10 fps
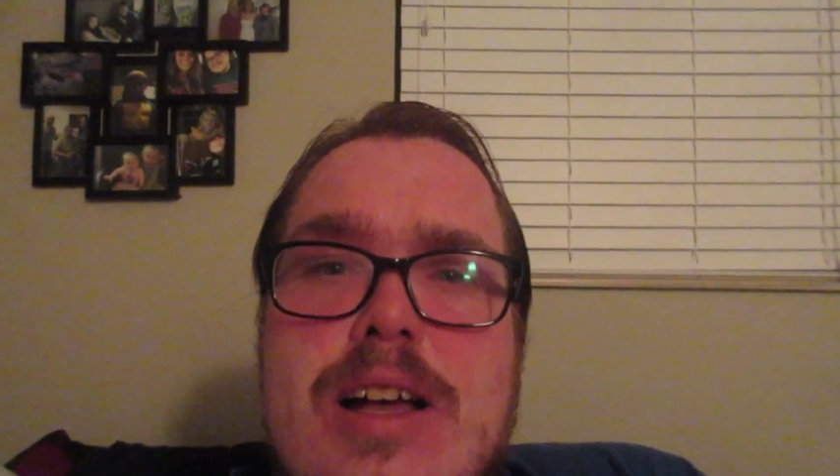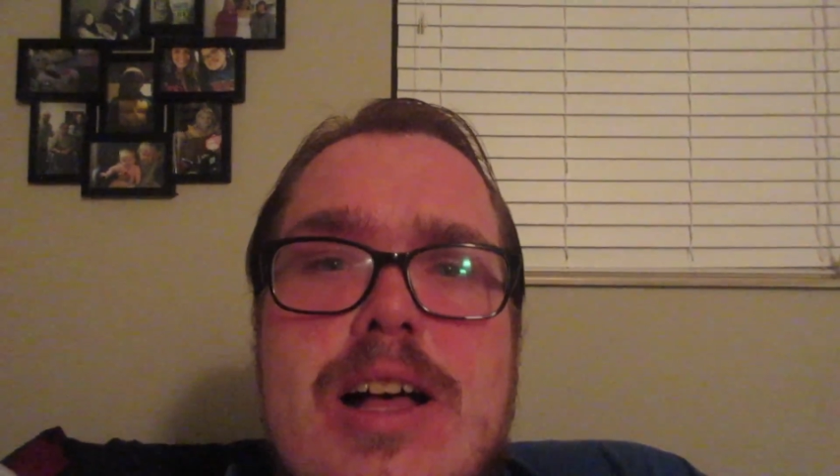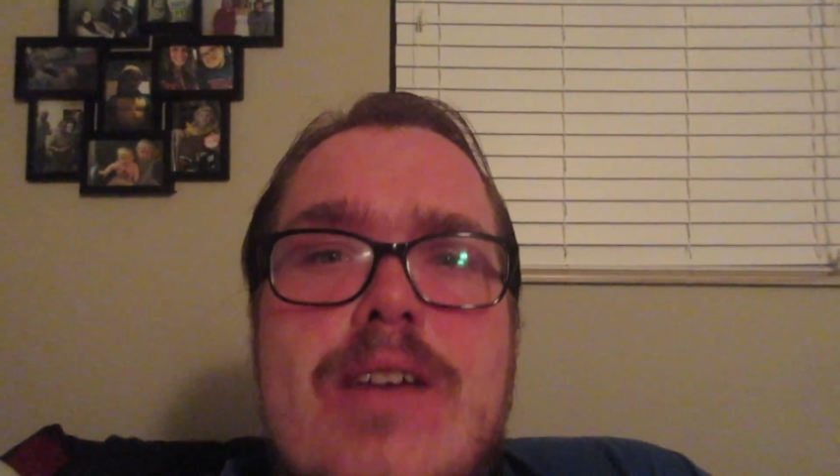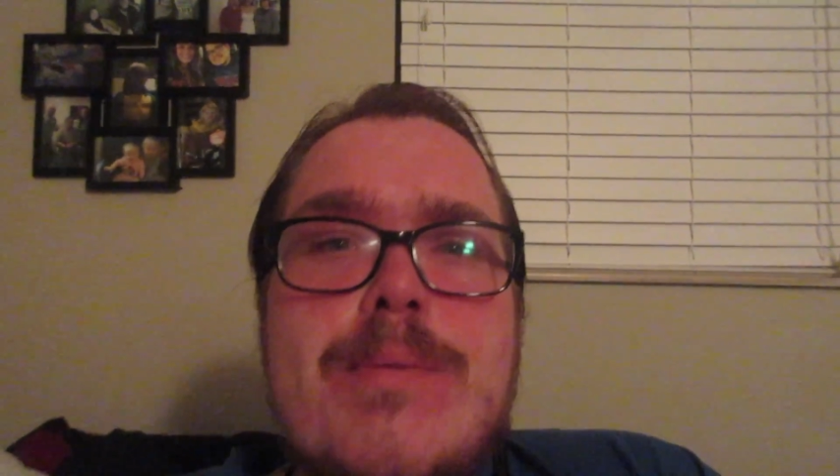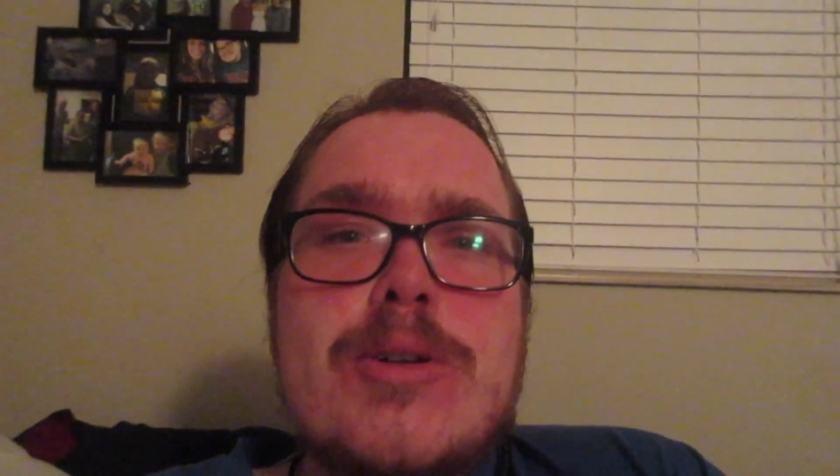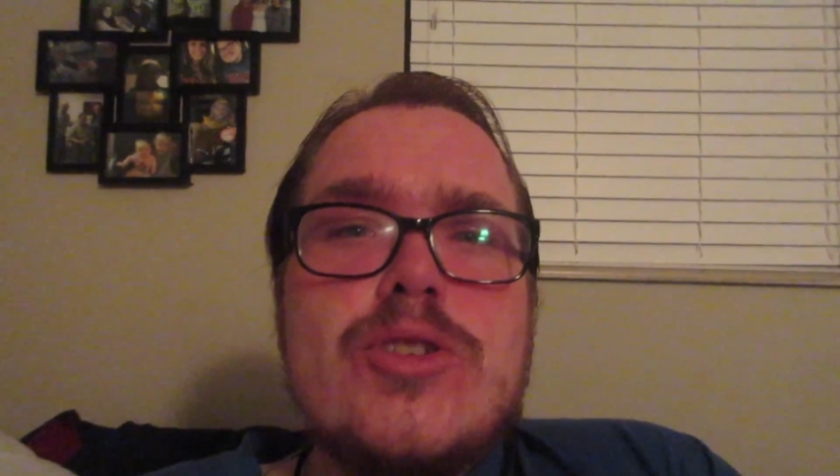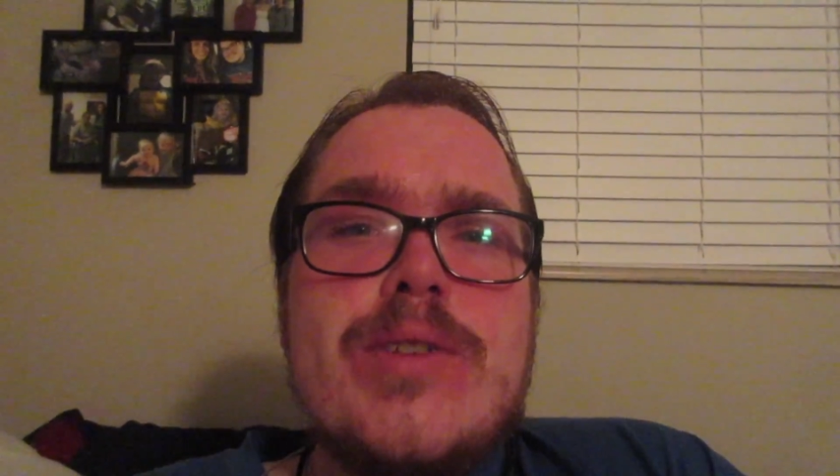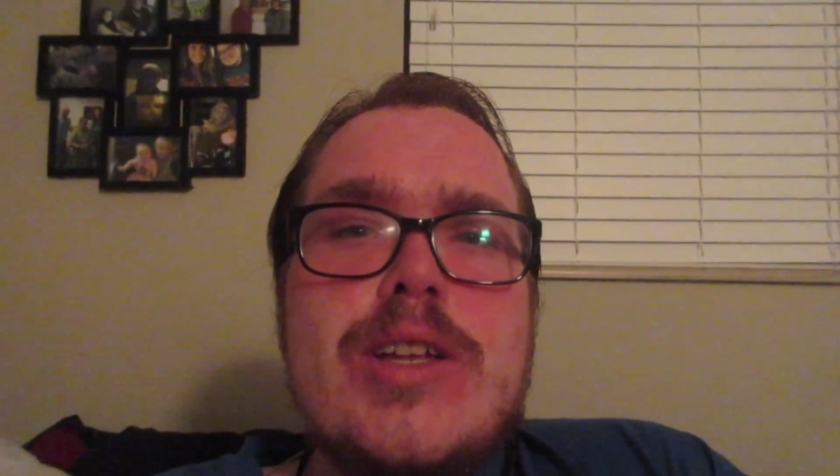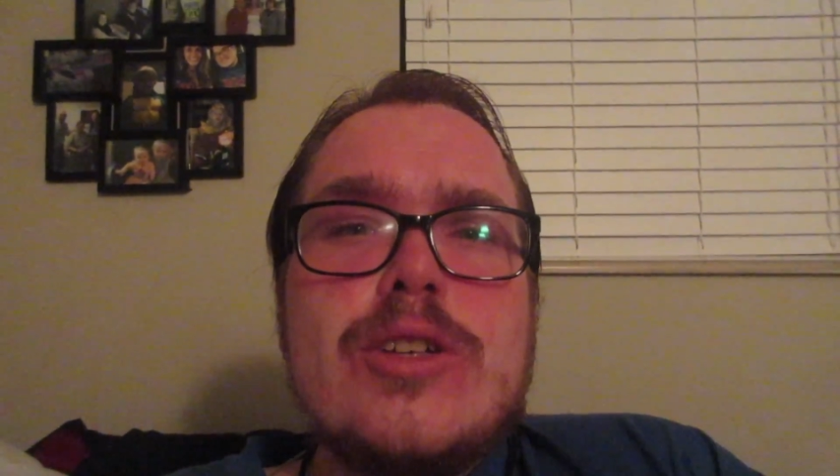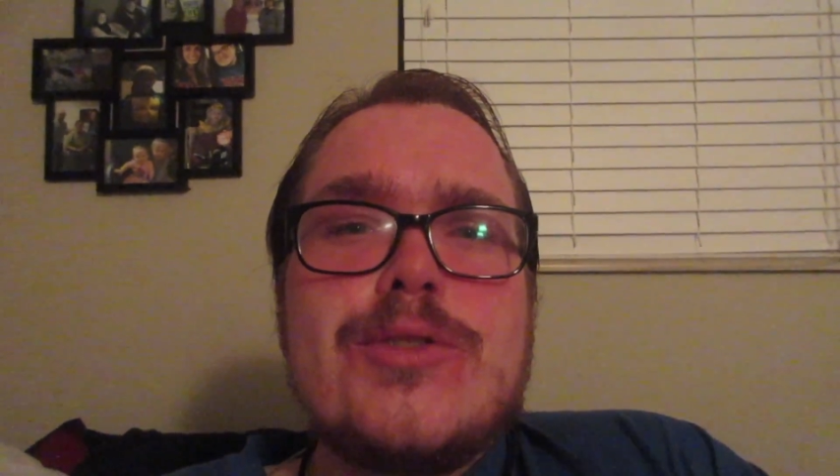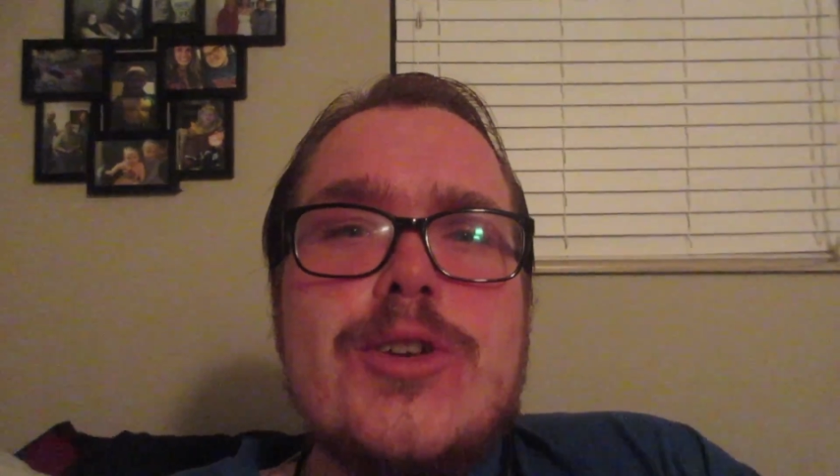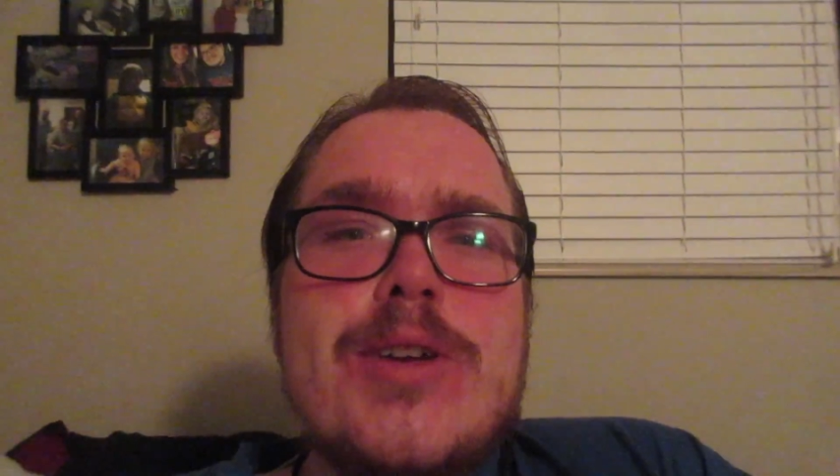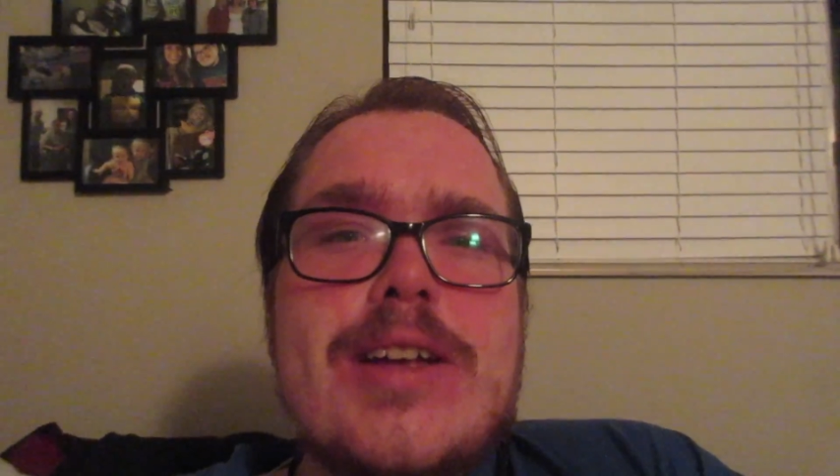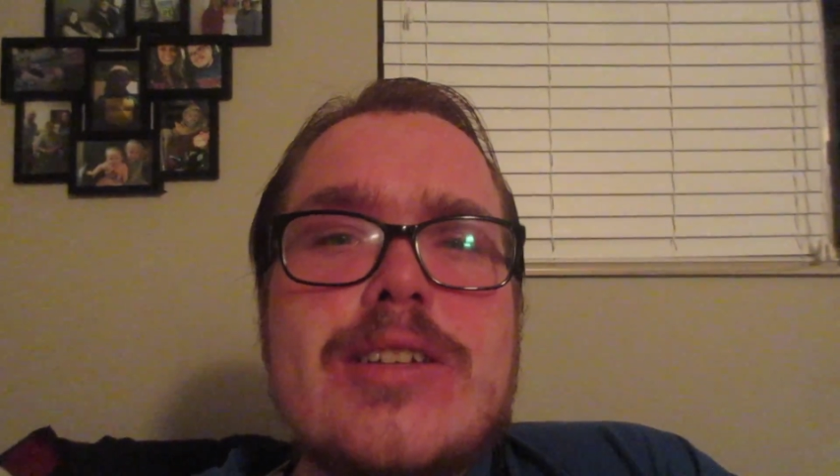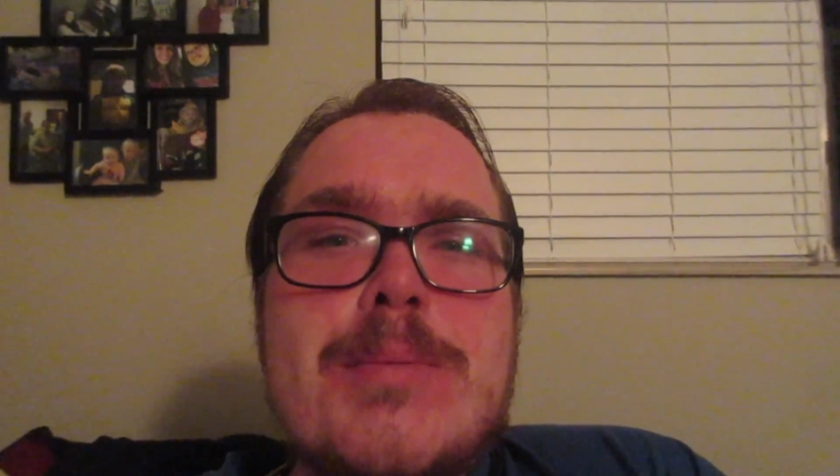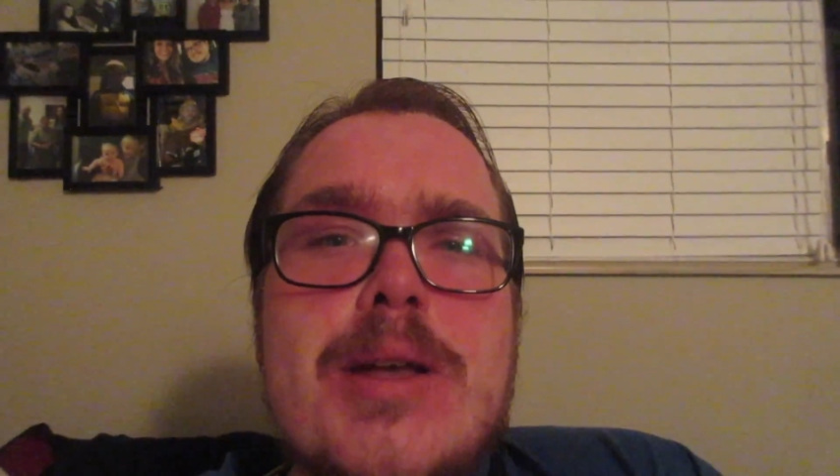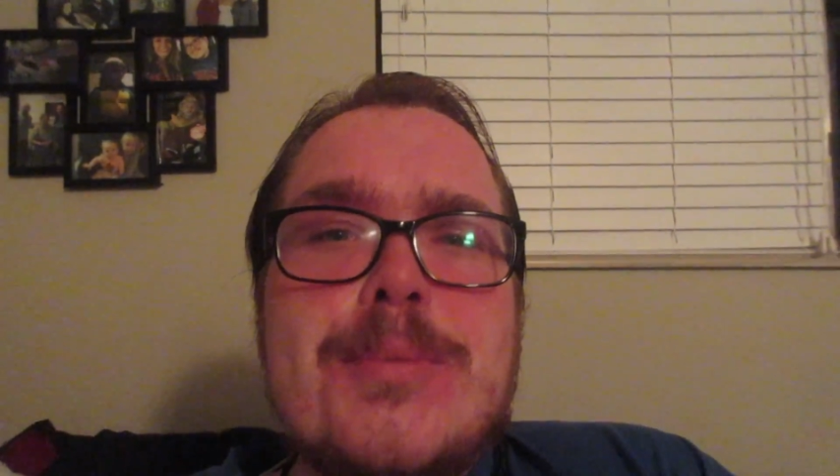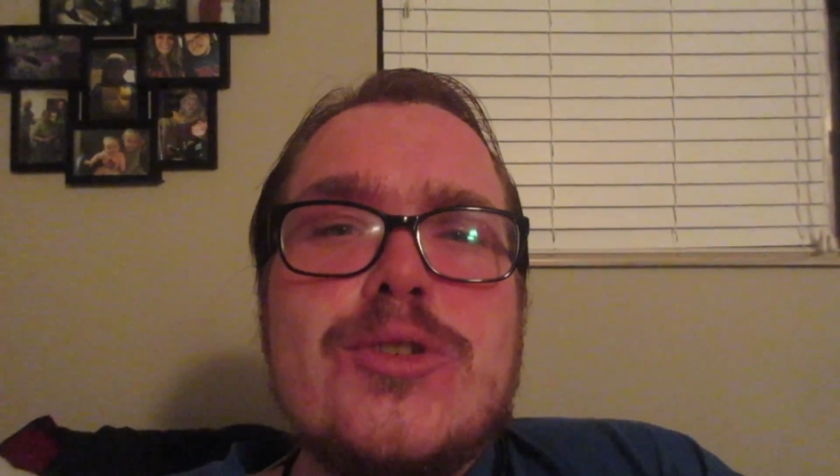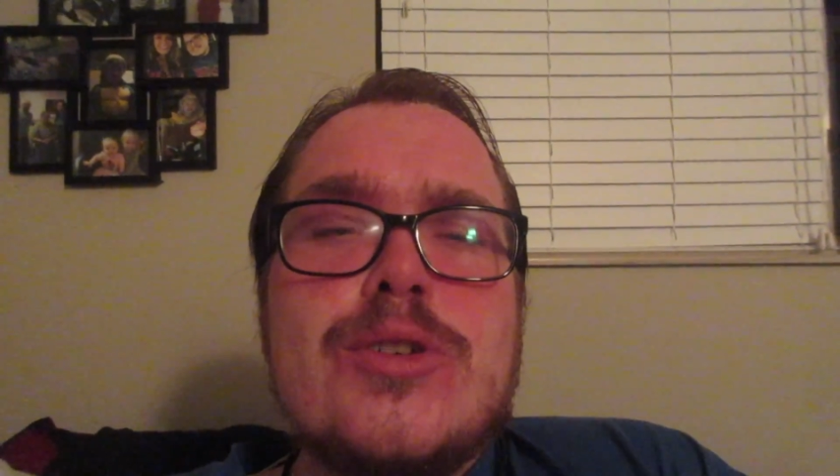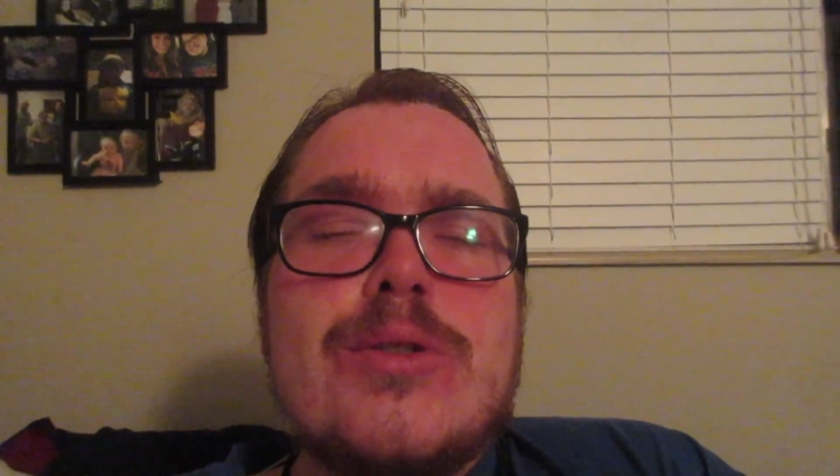I'll have a bunch of videos for you guys coming up
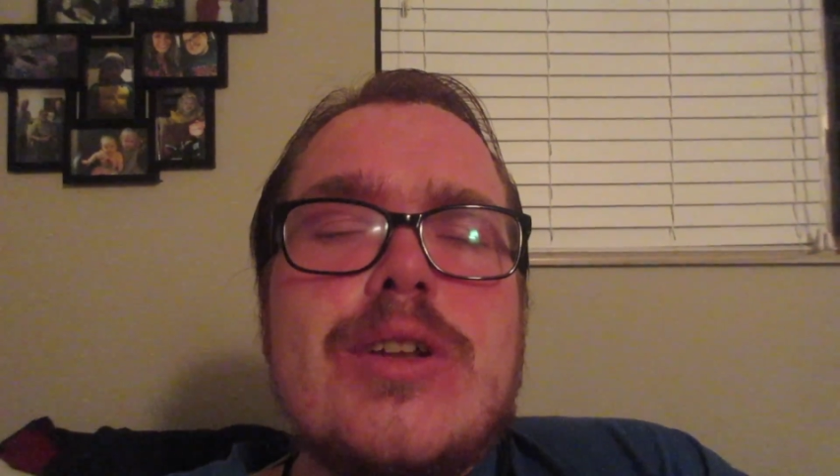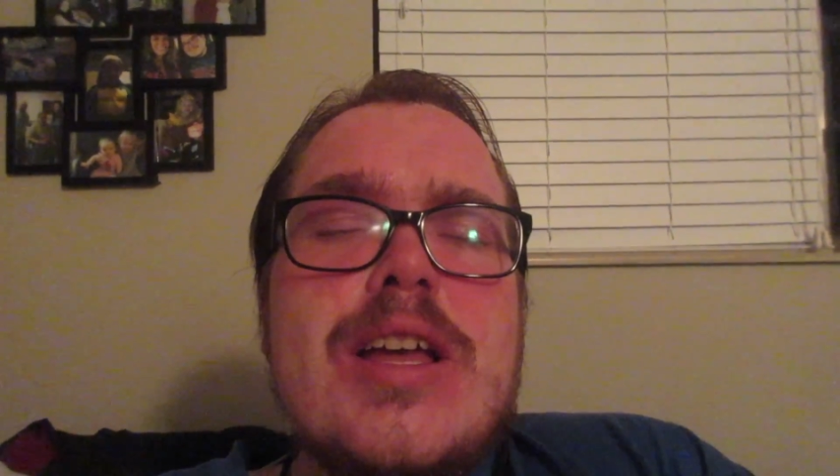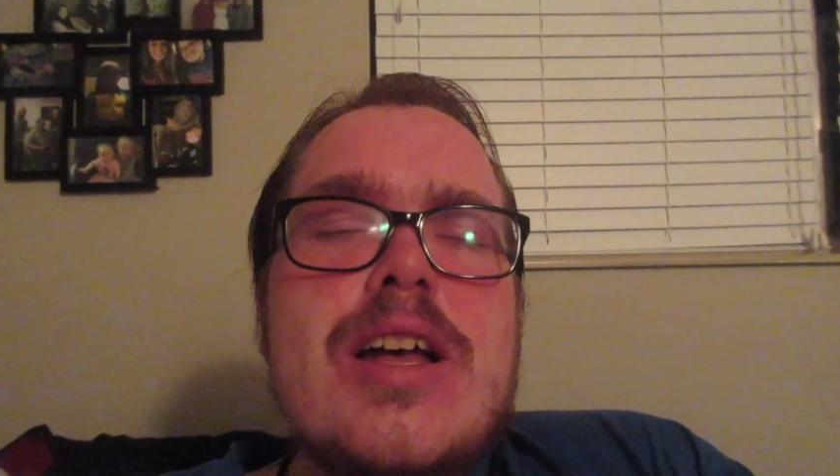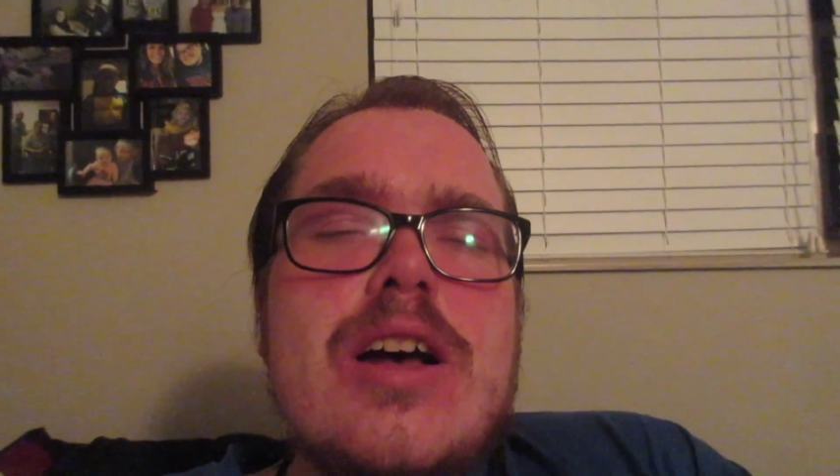soon